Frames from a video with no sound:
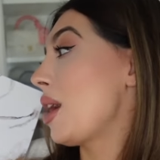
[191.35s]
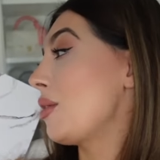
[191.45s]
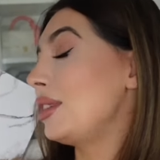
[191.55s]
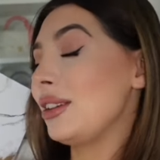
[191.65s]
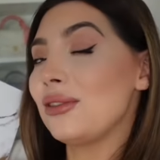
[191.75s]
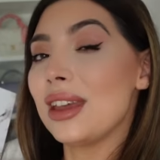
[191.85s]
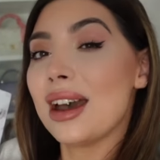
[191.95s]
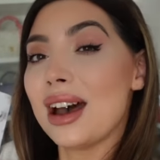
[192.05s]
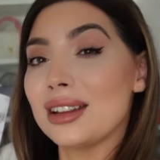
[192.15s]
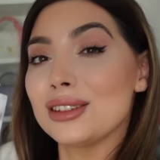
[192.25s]
I'll leave their
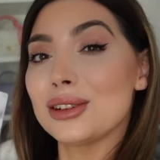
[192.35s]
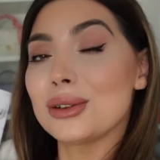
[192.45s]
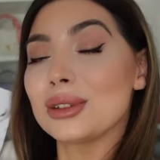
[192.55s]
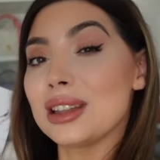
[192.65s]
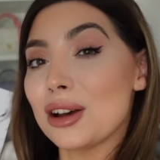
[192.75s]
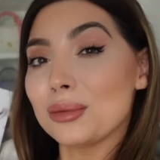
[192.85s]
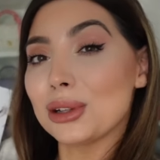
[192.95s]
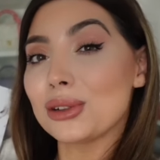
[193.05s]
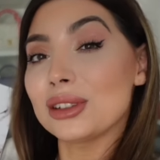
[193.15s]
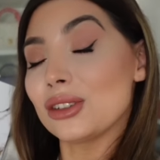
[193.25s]
handle down
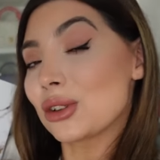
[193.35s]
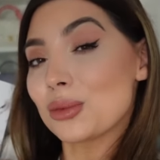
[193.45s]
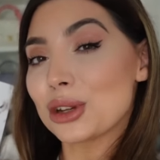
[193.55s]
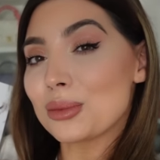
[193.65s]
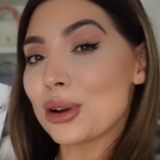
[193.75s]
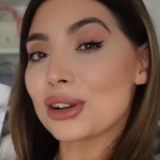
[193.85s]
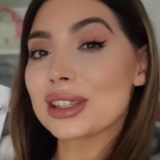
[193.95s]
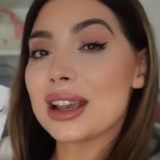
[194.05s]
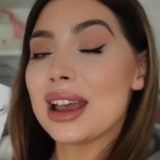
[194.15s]
below in the description box.